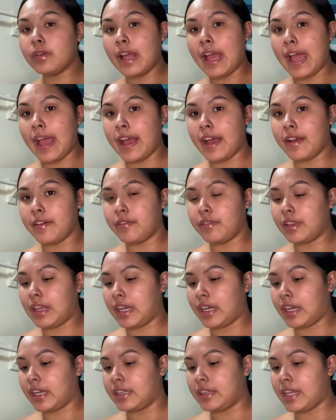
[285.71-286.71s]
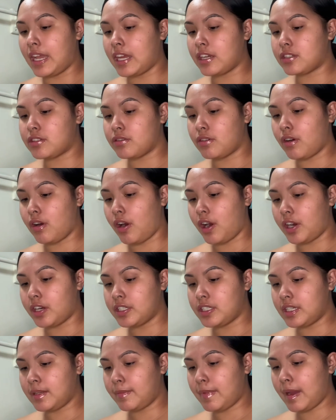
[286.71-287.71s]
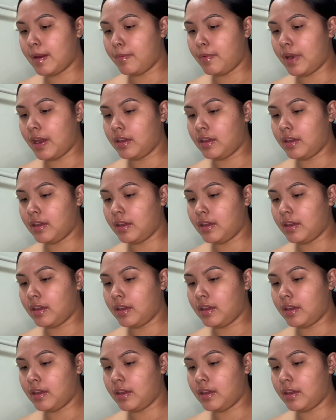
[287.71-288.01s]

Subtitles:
gives me much arch in my brow.